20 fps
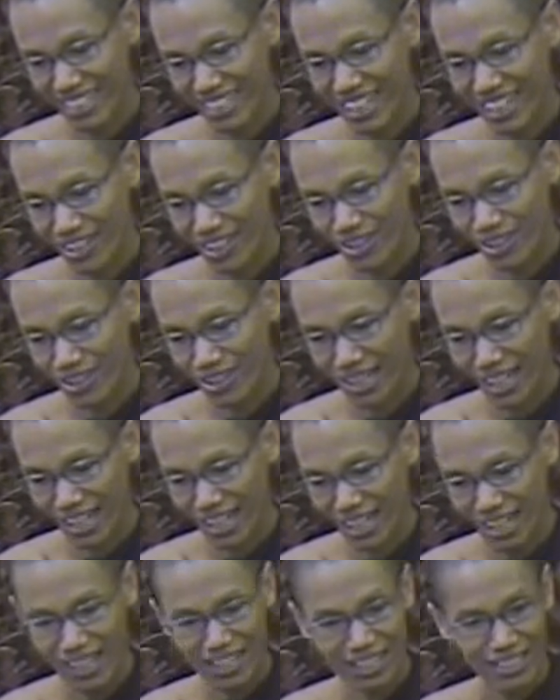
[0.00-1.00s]
Uh, all
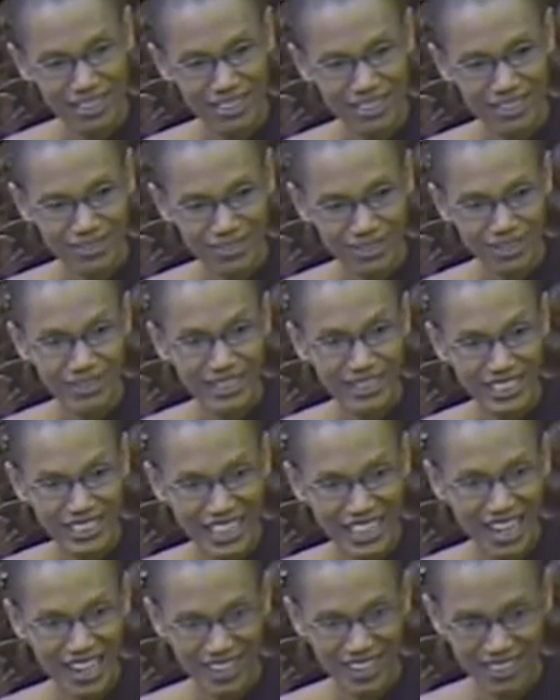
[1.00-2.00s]
are uh,
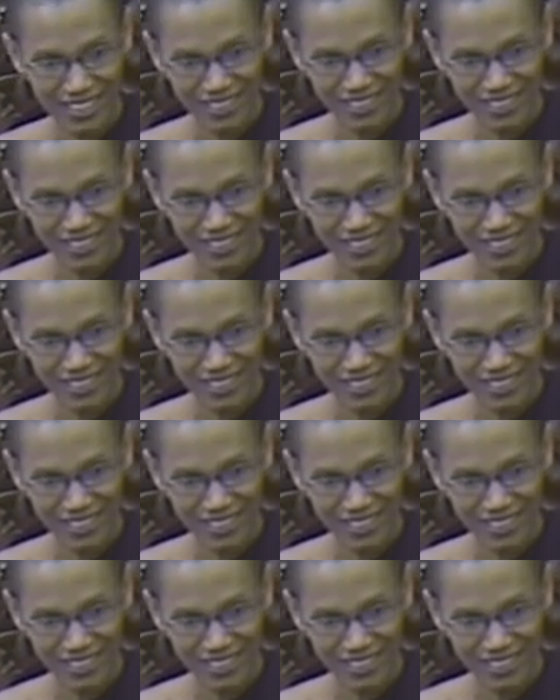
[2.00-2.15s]
59.